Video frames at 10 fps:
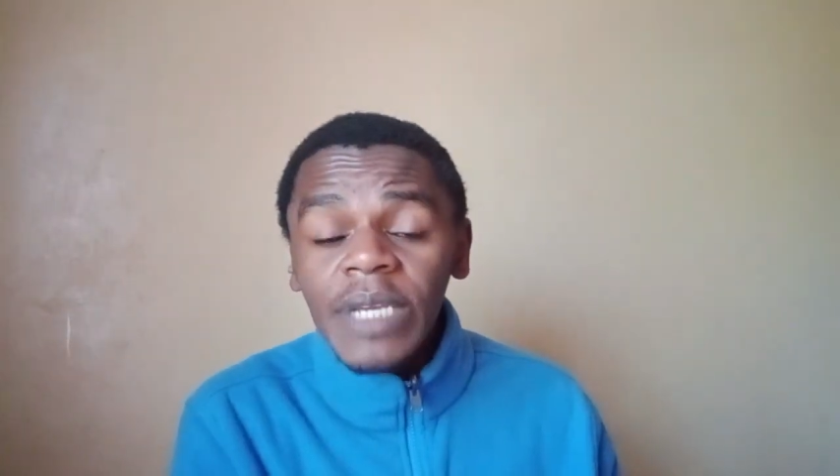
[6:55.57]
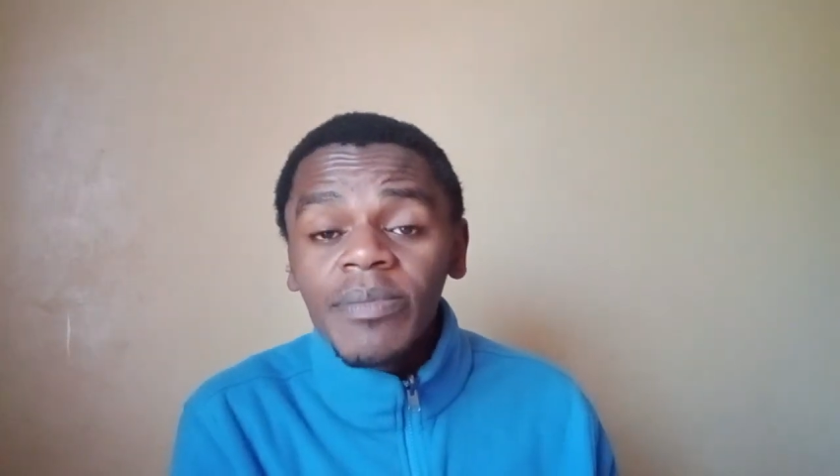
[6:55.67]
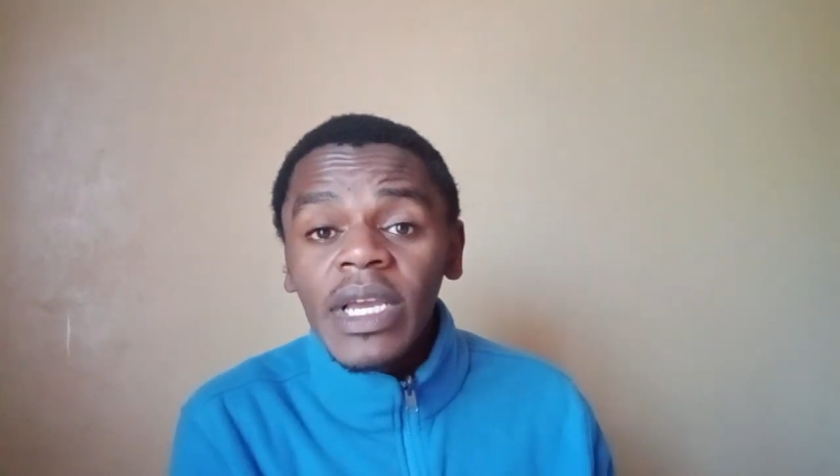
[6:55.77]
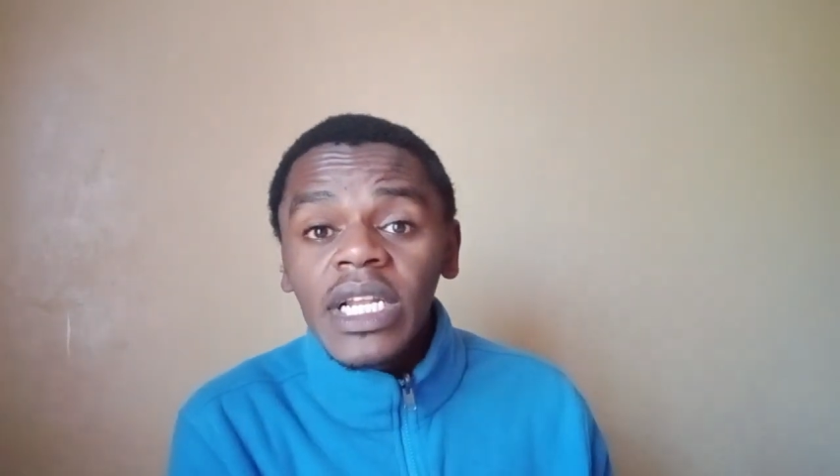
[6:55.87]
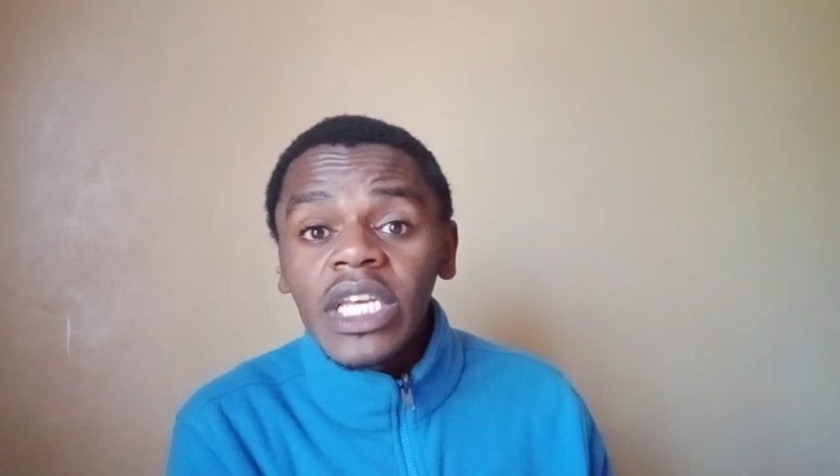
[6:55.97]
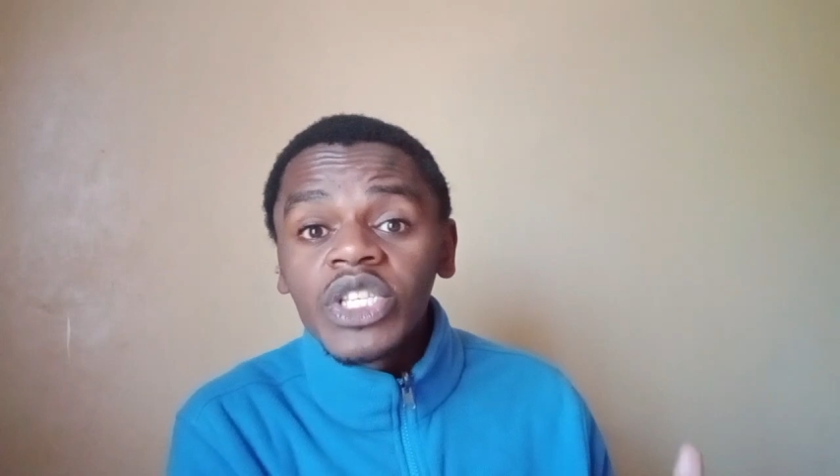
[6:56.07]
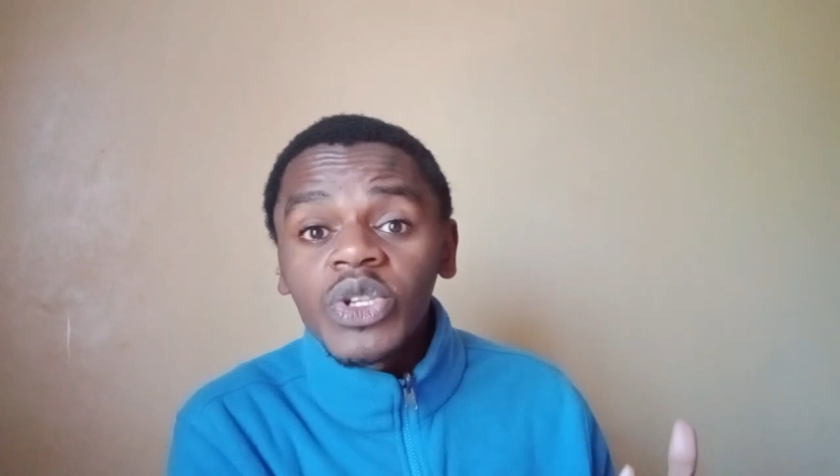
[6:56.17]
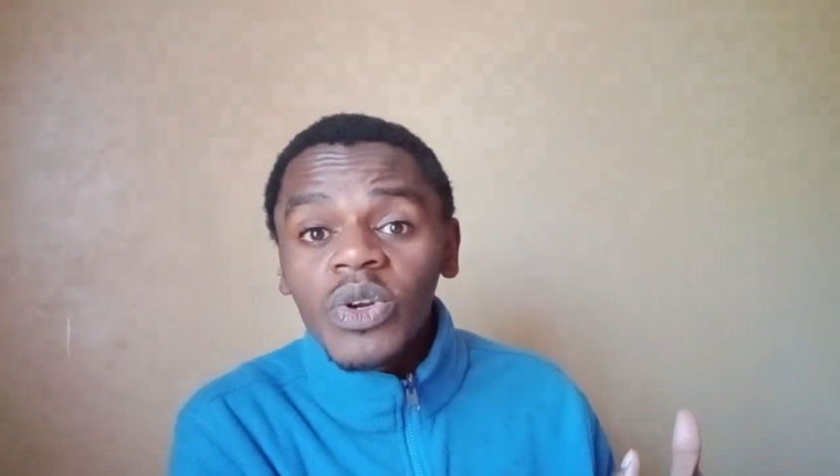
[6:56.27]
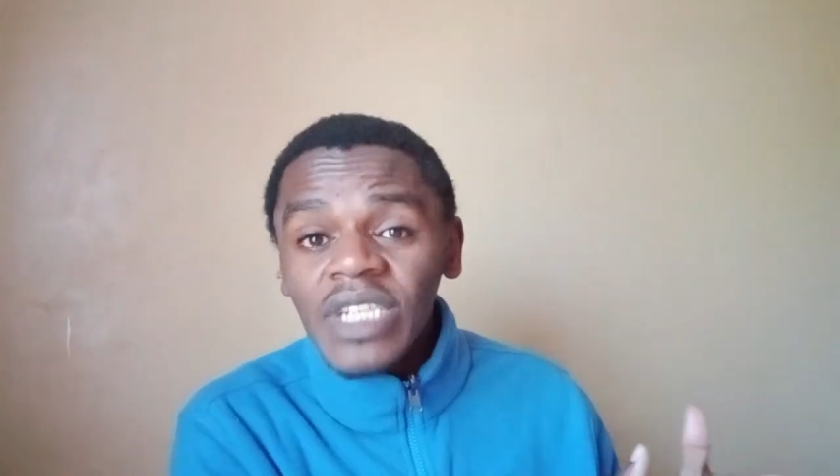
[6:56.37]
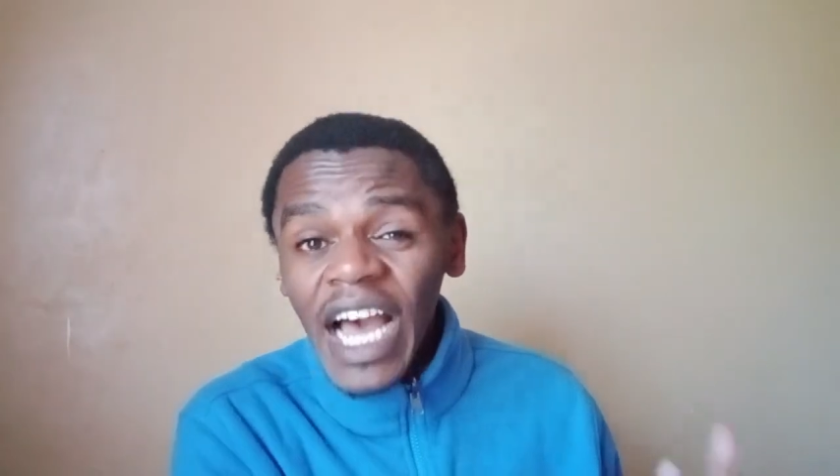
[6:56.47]
email
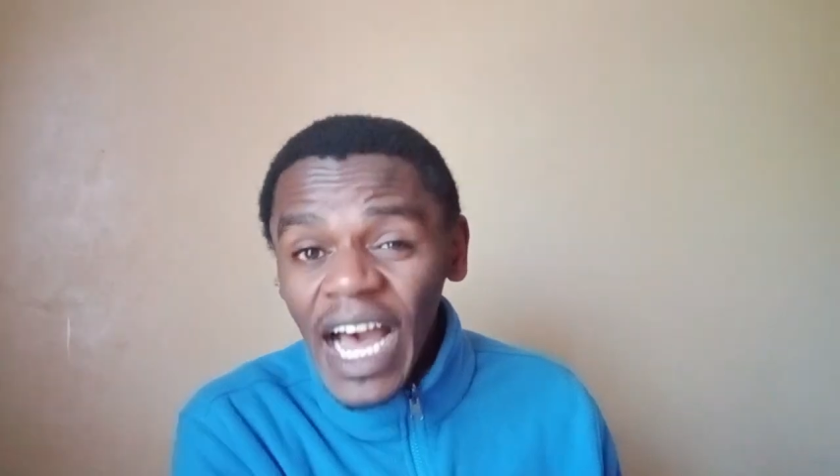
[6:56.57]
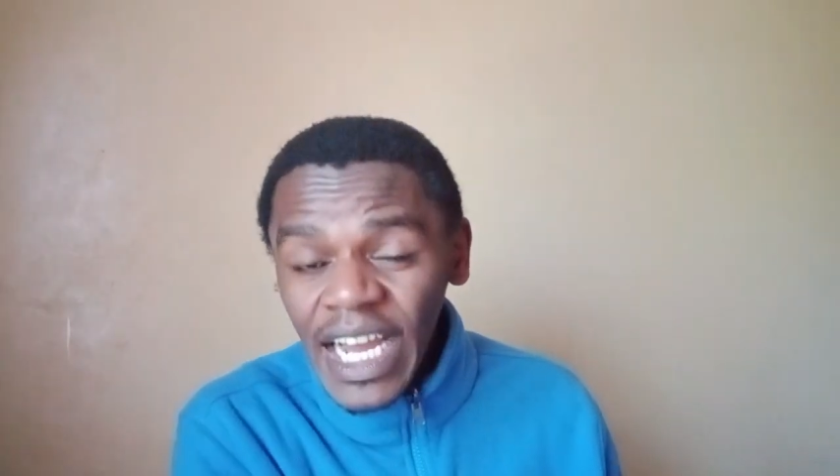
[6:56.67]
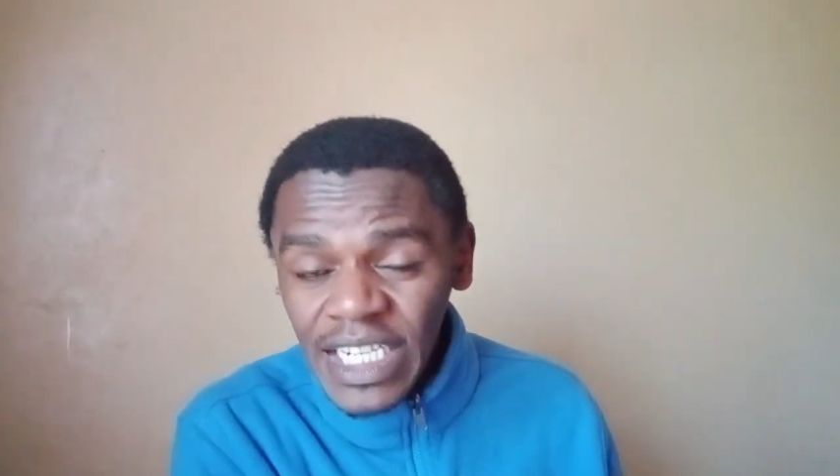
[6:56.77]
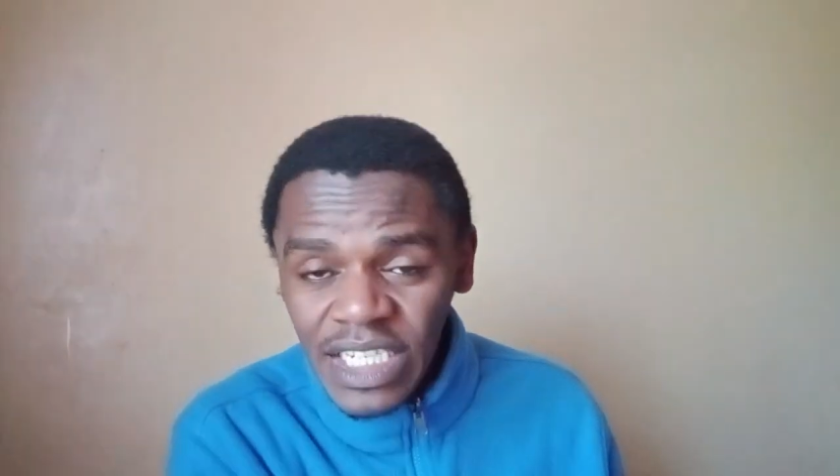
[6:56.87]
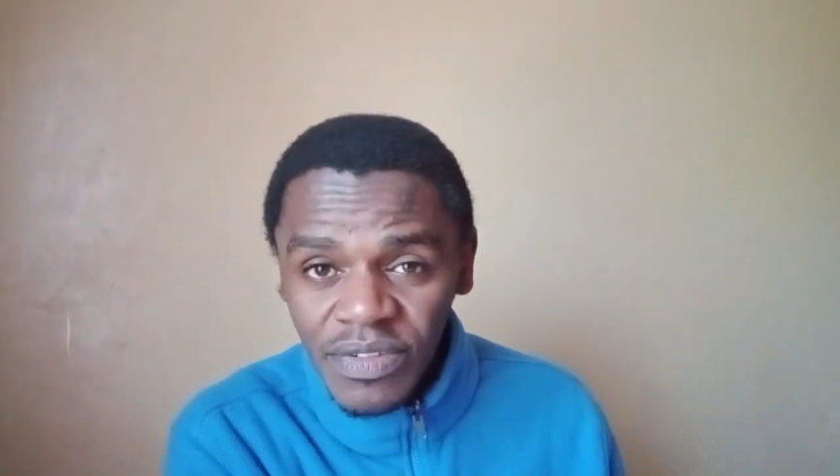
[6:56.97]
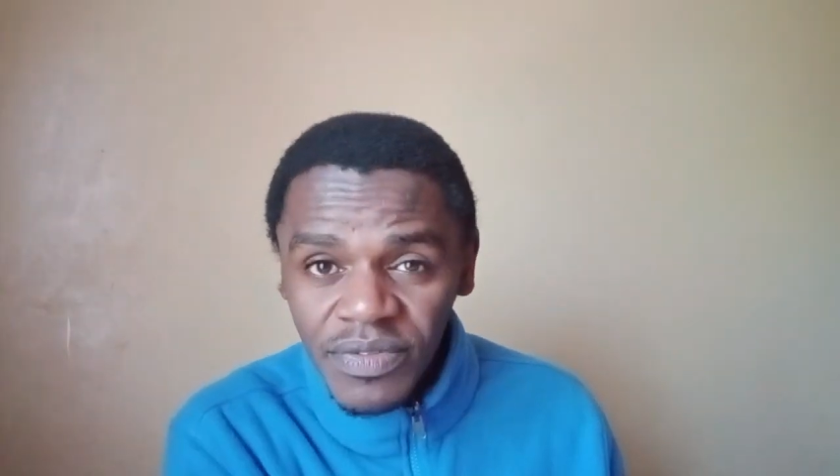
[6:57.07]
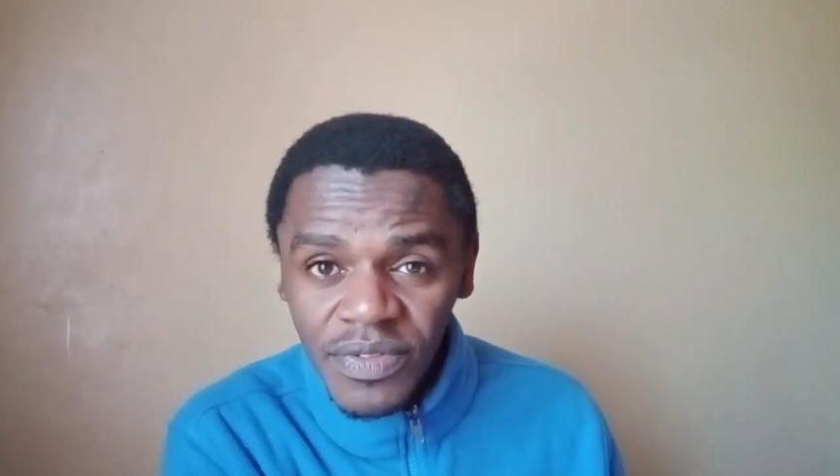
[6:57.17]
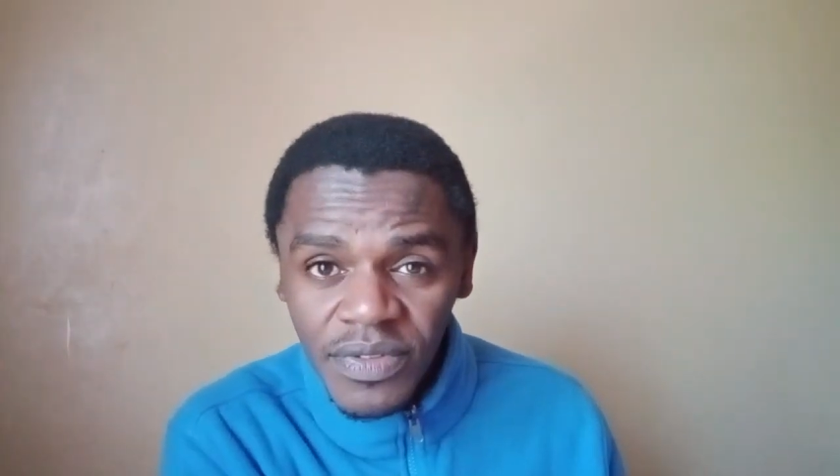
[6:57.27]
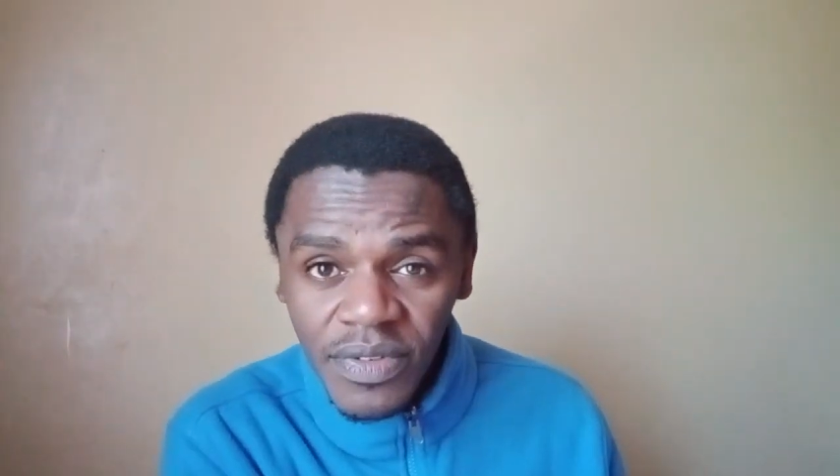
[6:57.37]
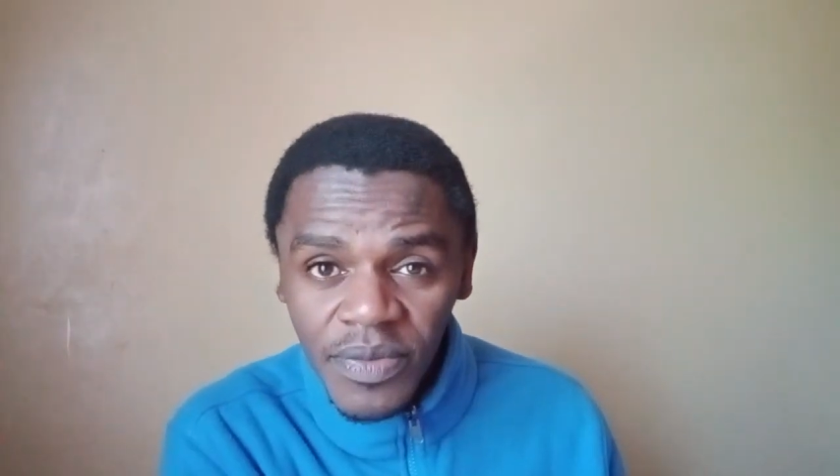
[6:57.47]
is not active.